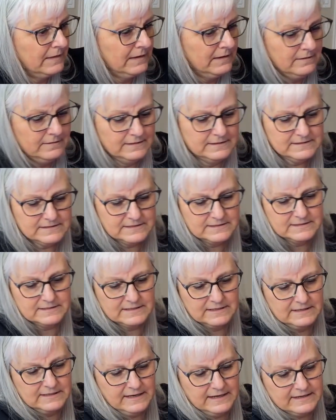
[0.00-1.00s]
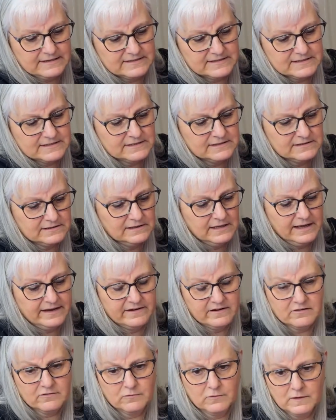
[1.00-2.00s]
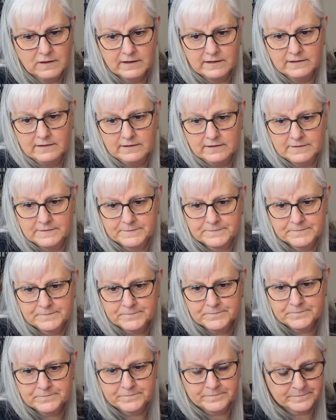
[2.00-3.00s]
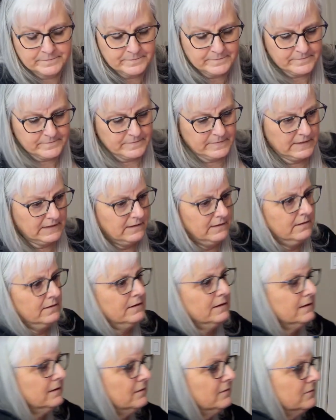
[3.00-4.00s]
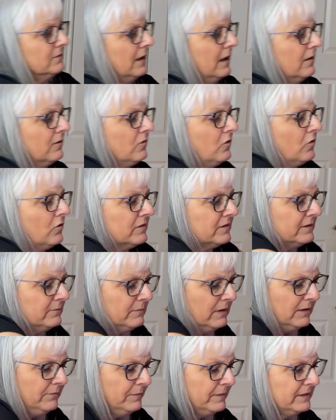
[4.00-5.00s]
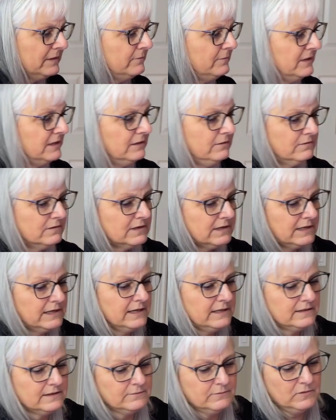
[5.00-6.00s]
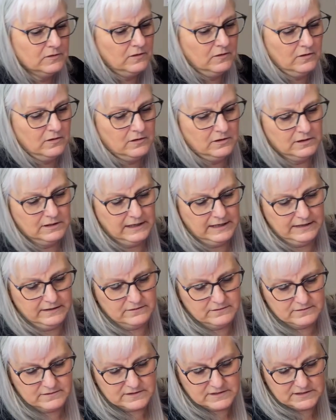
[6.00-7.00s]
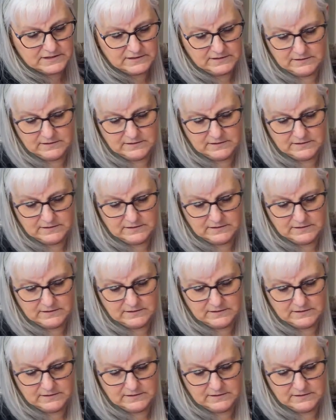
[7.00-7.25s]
And this is the next lighter one. And I'll hold them up in a minute when I get them all out.